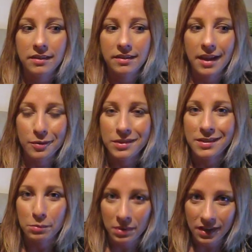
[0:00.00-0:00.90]
that was
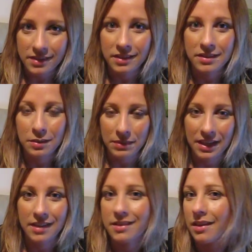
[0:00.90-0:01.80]
surprising to
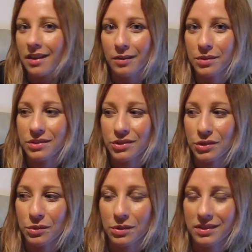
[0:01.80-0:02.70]
me because I wasn't
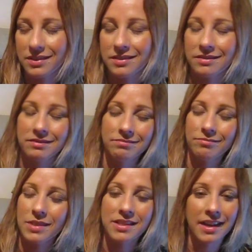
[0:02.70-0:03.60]
sure what
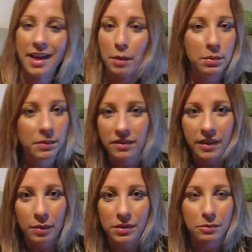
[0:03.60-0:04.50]
was going to happen with
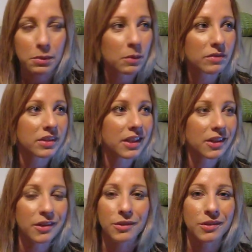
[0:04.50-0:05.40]
that, whether it be one
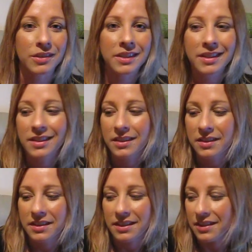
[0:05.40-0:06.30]
video or,
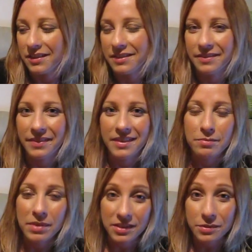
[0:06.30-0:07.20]
you know,
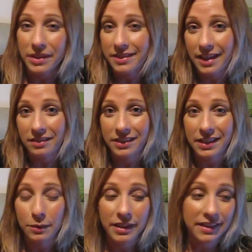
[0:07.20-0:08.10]
but it's worked out
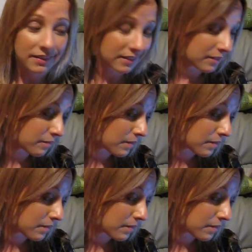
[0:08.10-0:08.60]
really well.